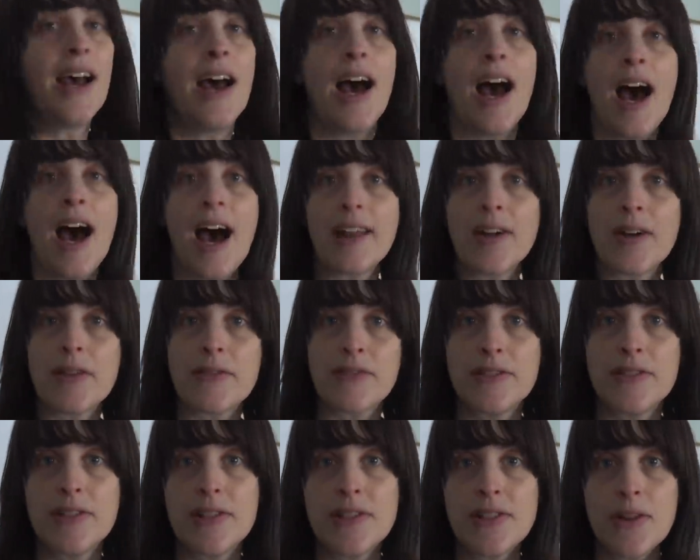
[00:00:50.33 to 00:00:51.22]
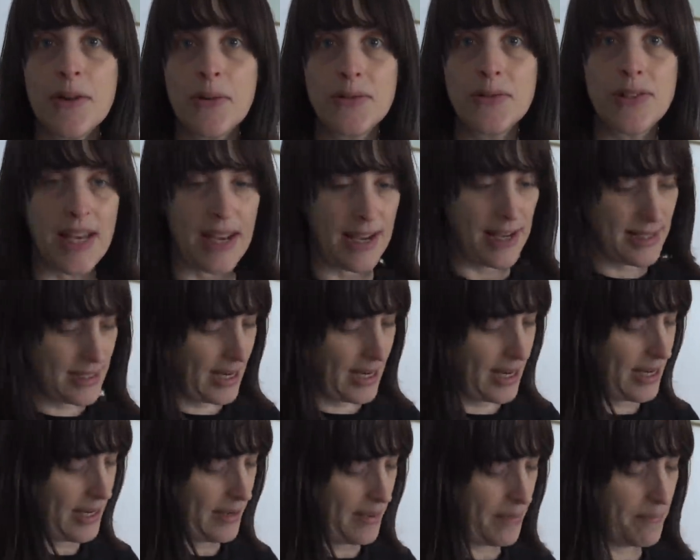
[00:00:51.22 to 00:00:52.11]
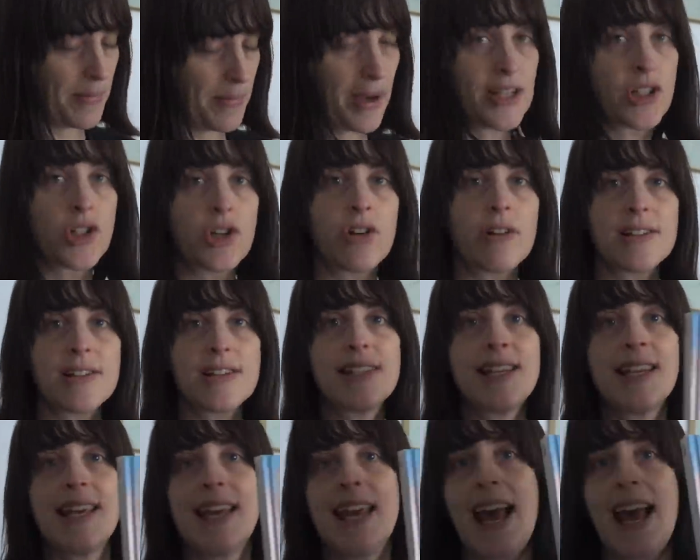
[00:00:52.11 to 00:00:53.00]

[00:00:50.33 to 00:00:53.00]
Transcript: And I've consulted my trusty